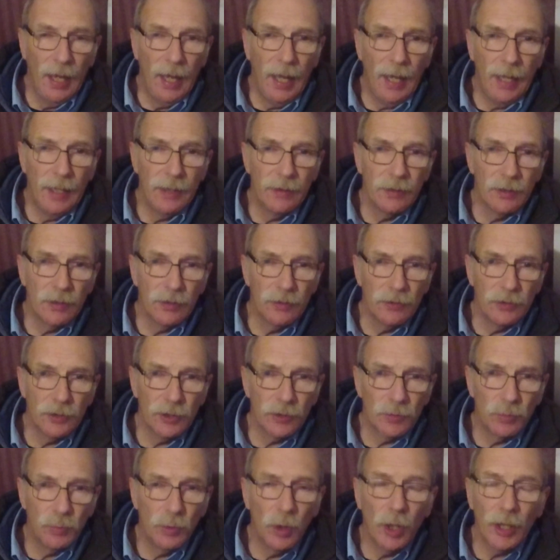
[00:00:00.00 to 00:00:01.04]
and
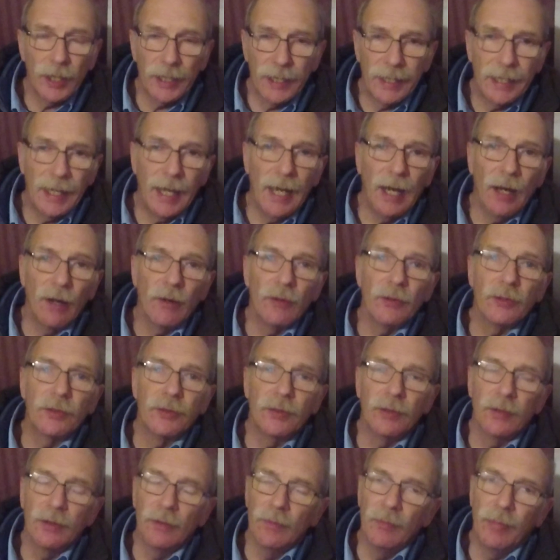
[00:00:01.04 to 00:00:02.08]
just working out,
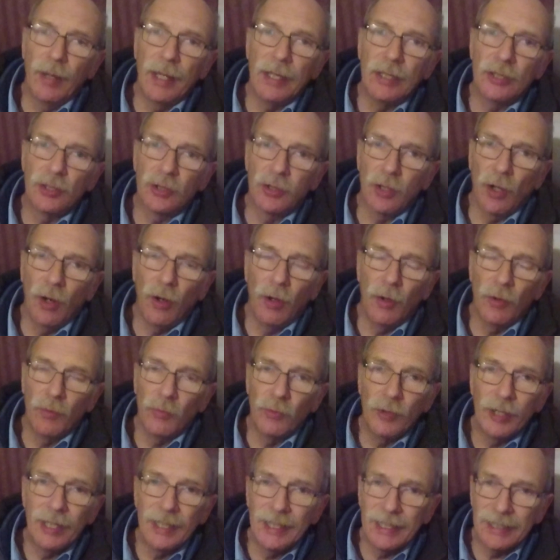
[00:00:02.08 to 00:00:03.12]
based
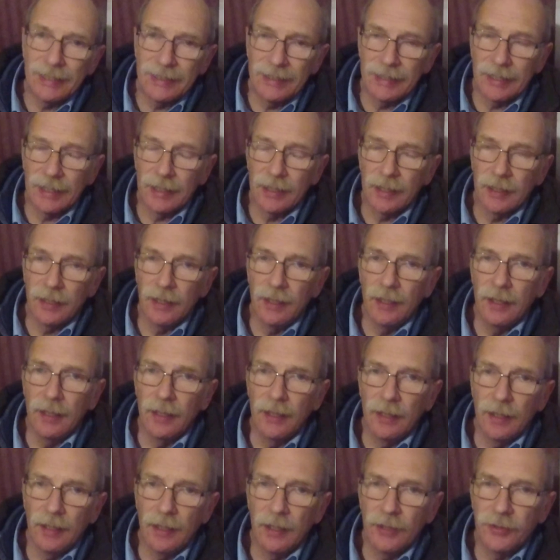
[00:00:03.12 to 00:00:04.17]
on realistic
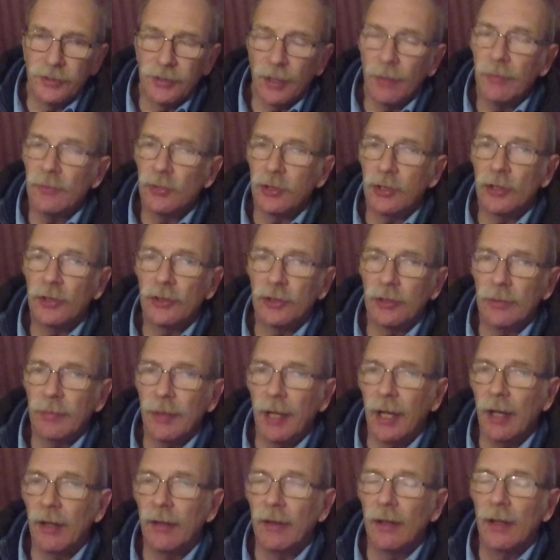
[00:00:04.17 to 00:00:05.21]
assumptions
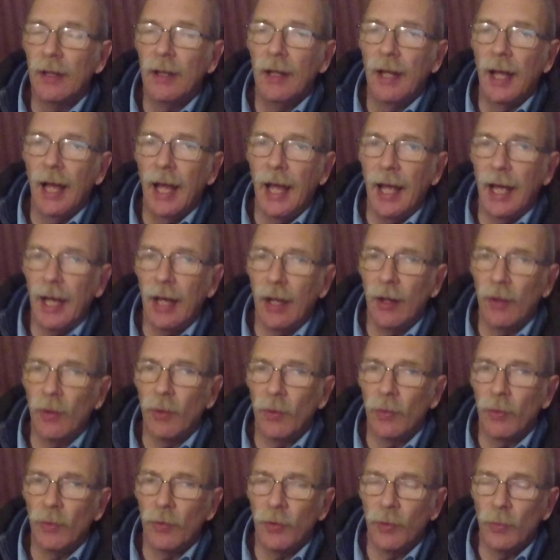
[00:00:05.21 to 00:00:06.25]
about how
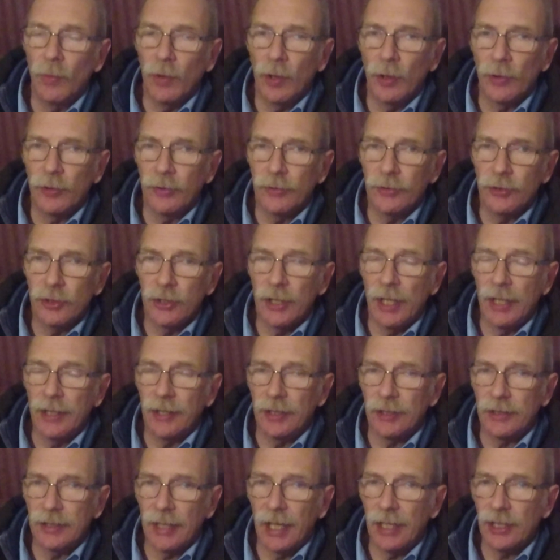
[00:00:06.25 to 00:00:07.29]
the world of
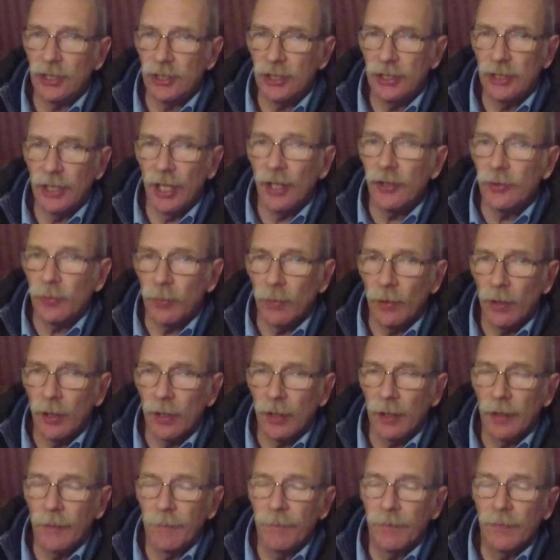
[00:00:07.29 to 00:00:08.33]
genetics actually does
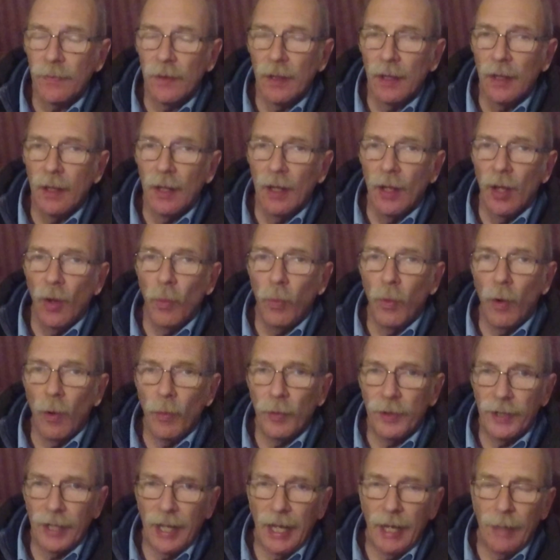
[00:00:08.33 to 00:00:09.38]
work,
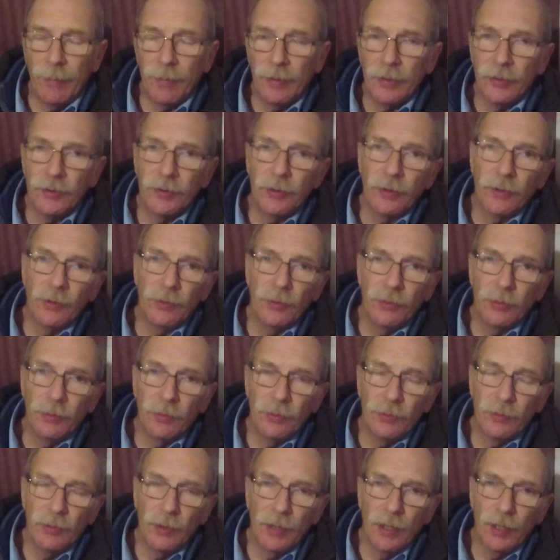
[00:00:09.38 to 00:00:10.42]
what would happen
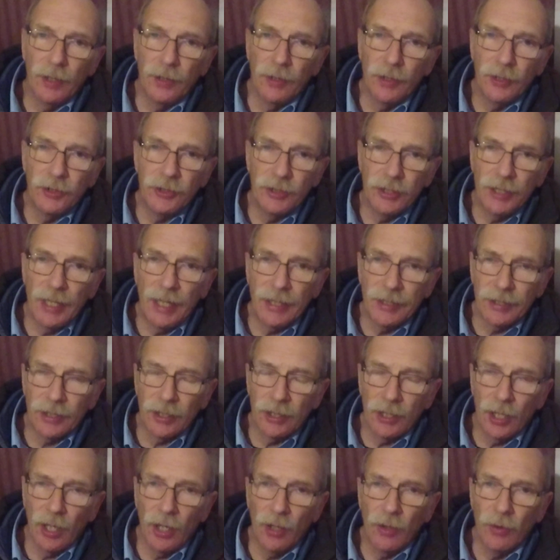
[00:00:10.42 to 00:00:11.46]
to the
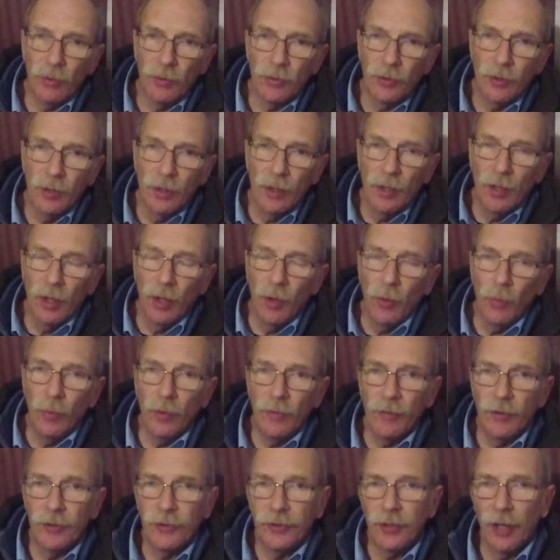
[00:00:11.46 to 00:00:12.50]
genetic code
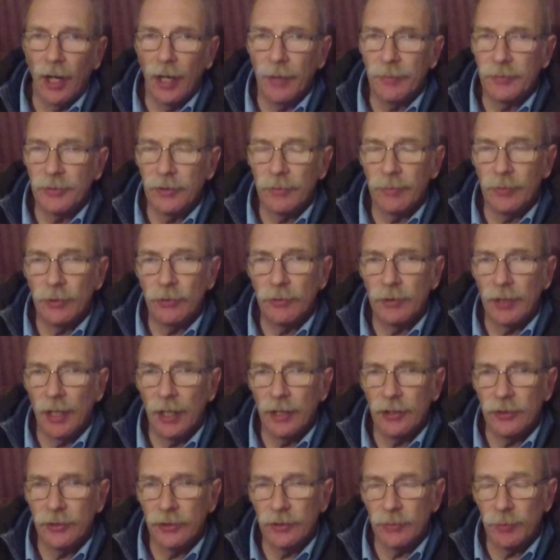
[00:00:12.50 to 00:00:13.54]
with the types of
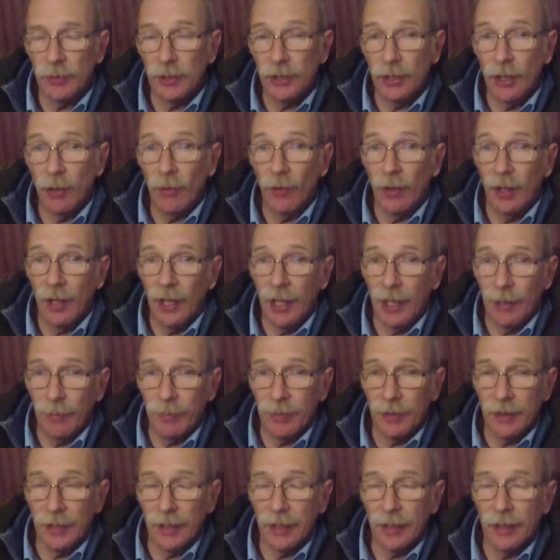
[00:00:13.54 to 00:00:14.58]
mutations we know are
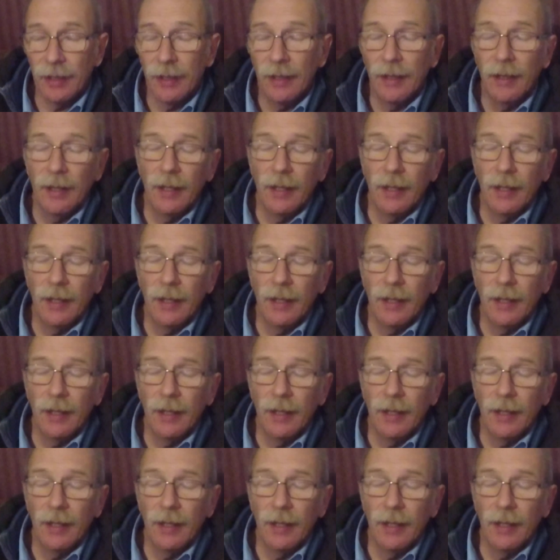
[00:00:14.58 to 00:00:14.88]
happening